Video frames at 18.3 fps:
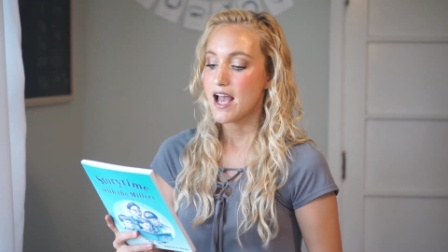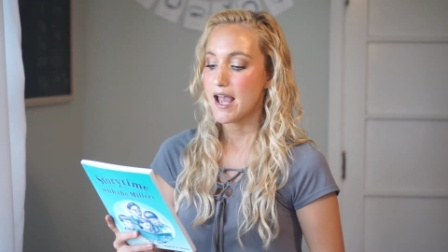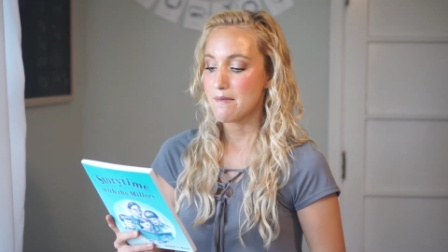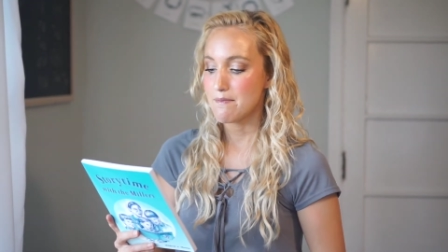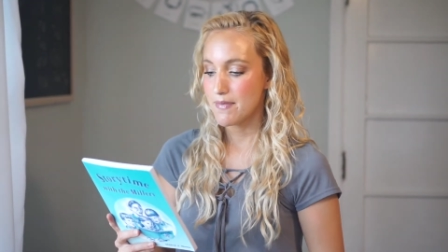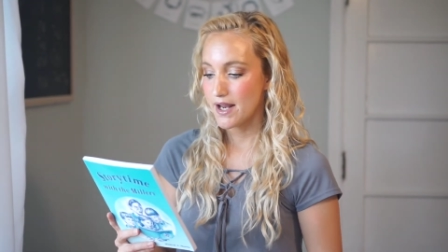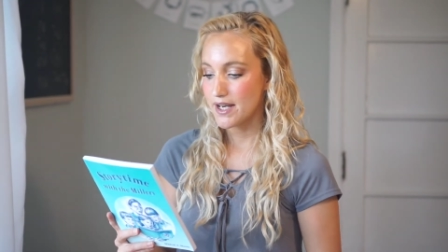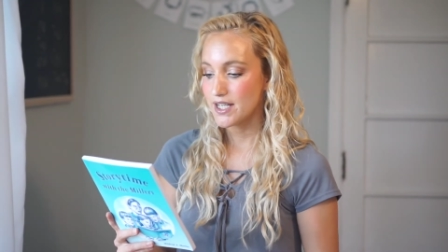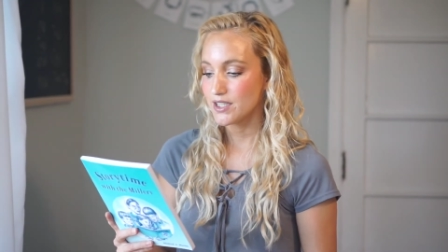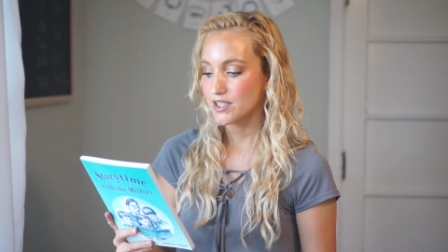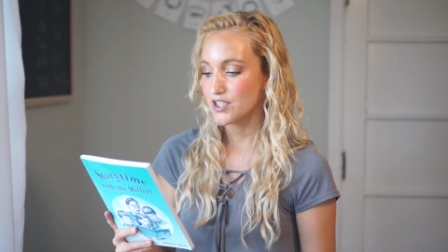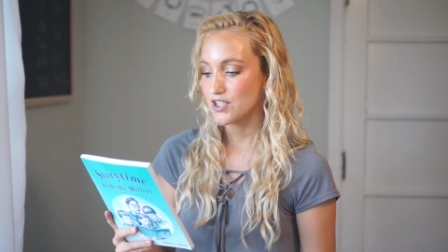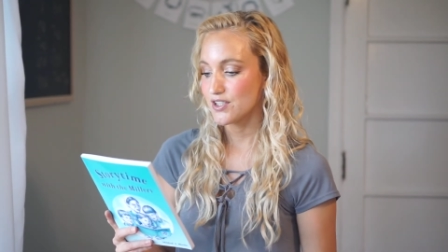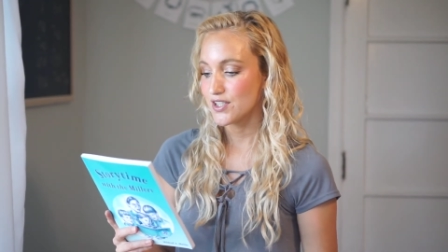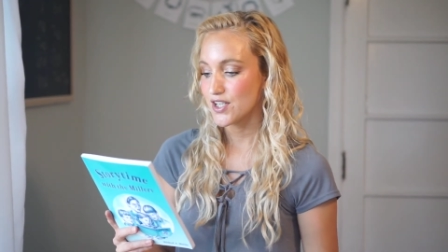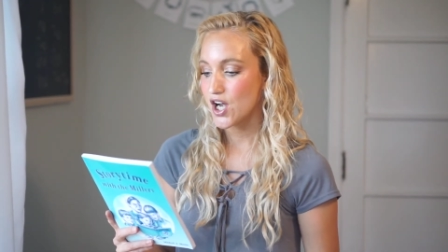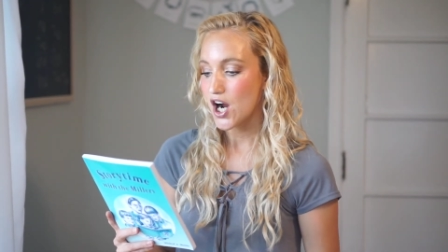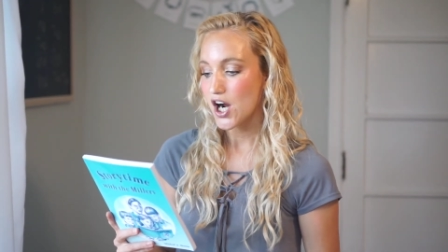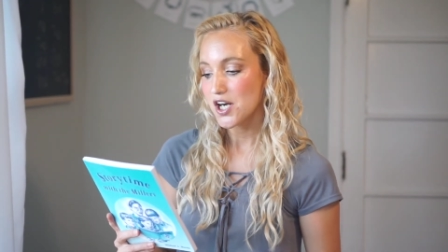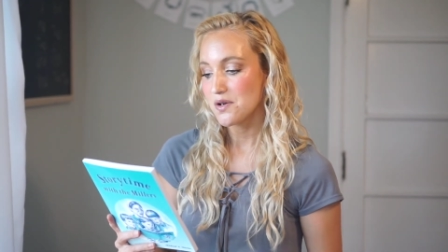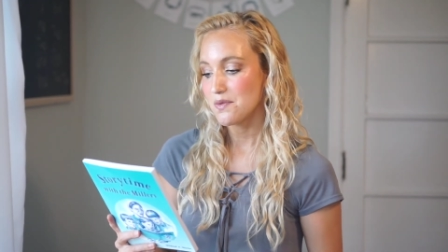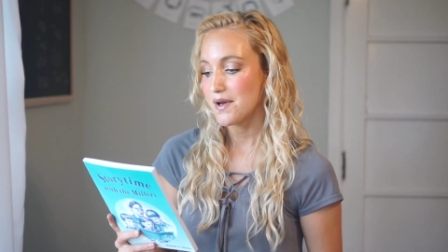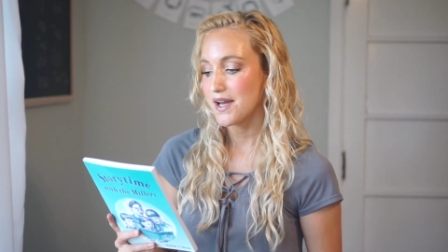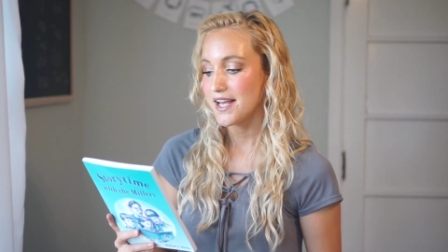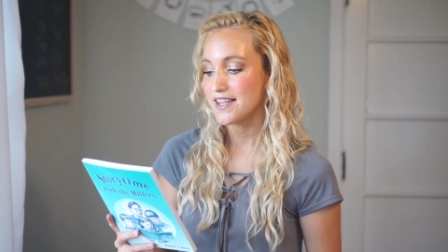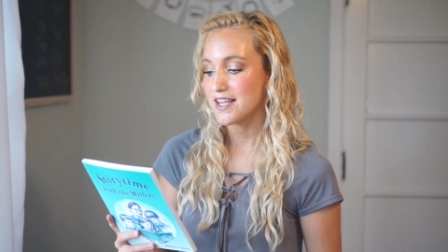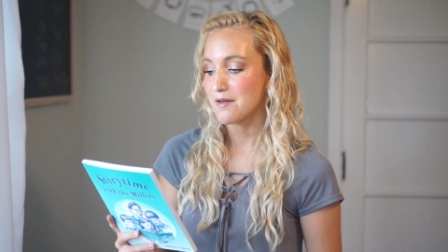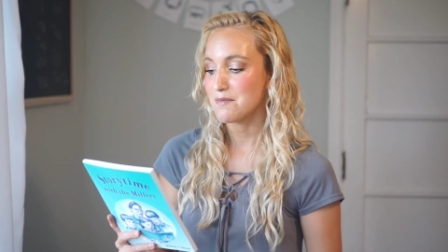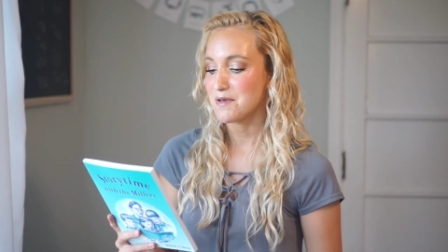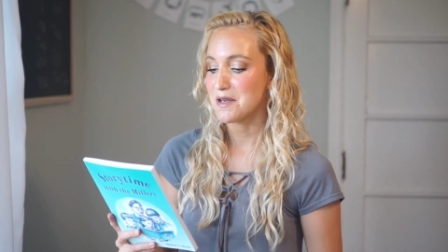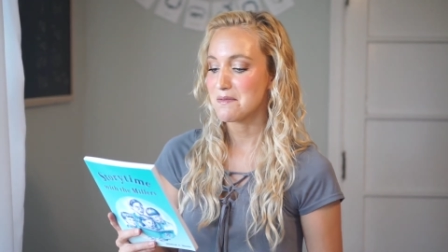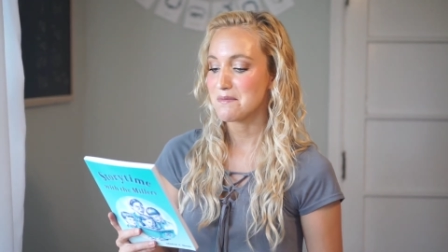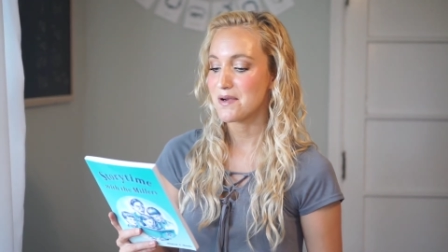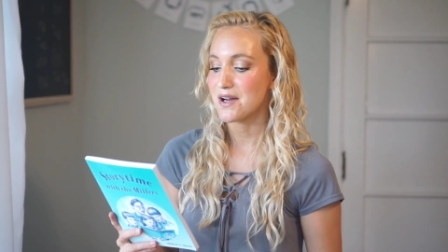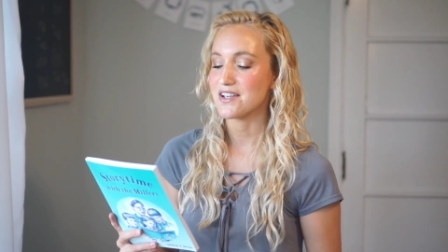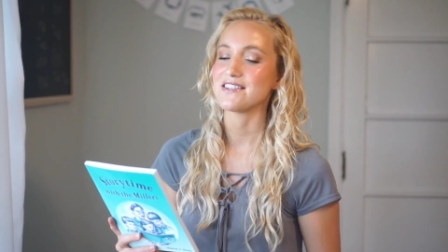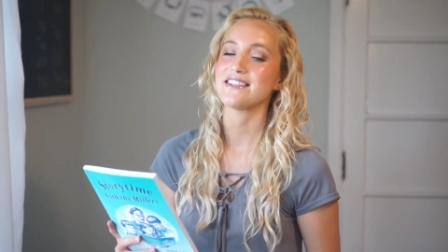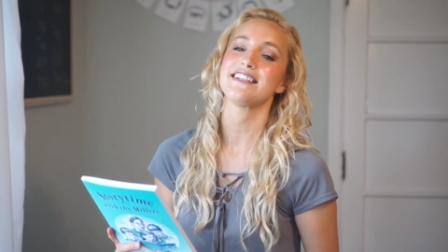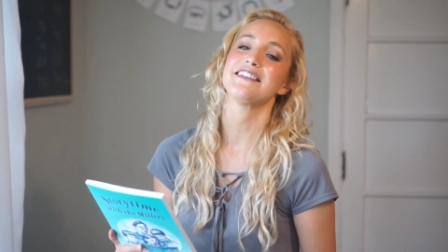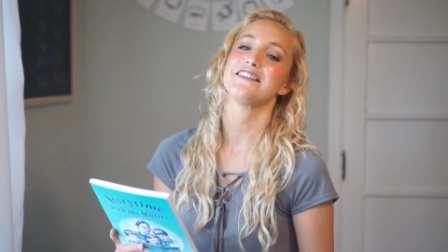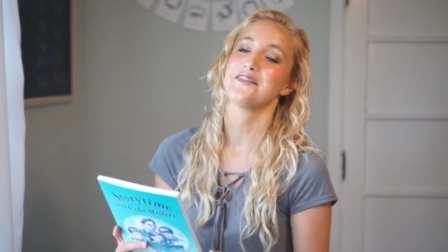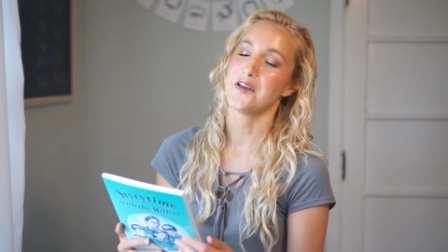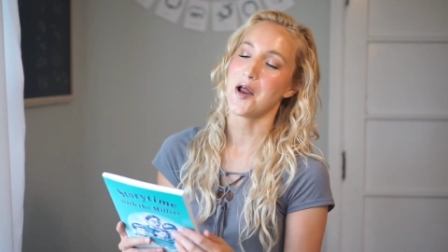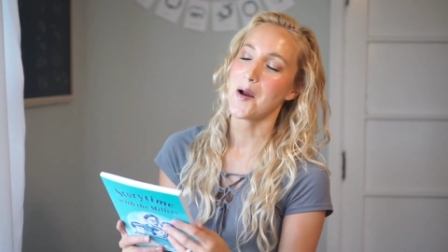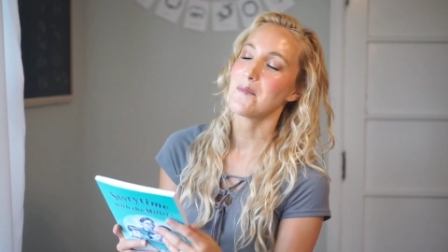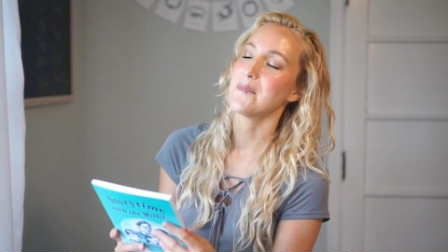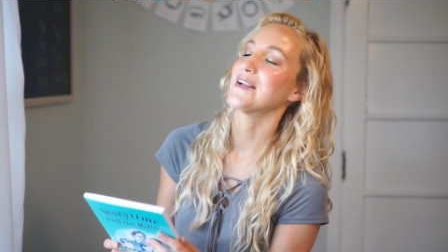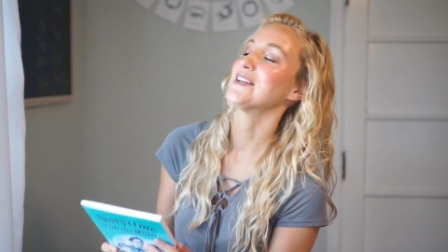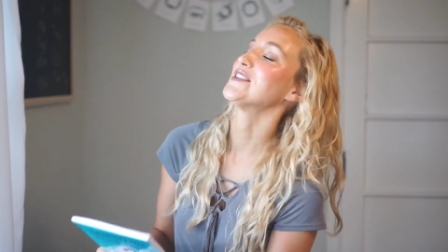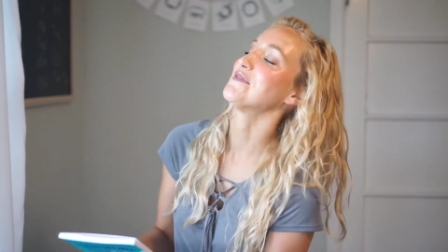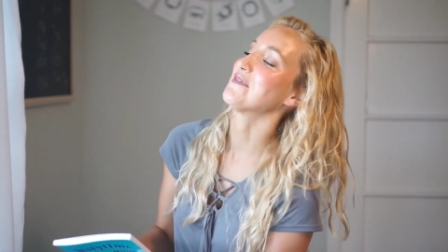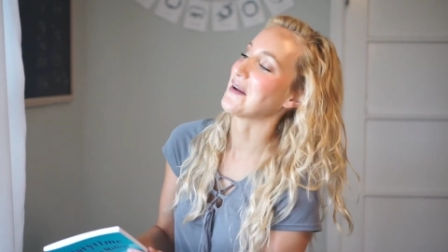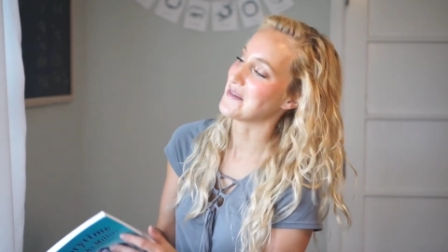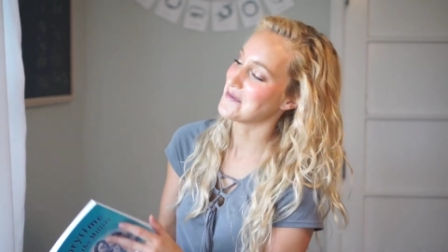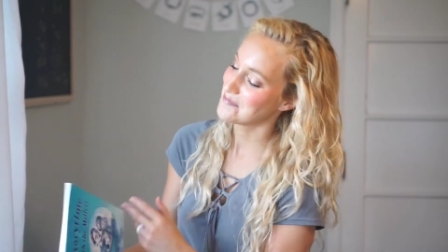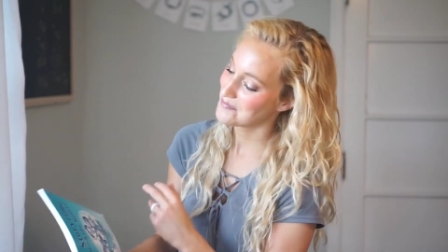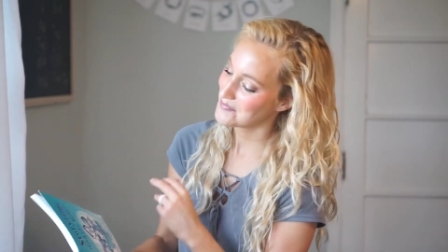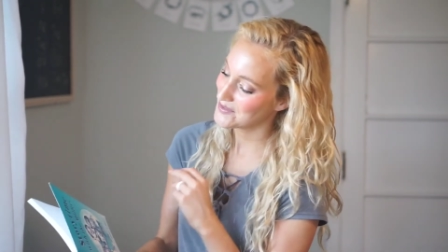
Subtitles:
And Betty learns the hard way that being bossy is not much fun.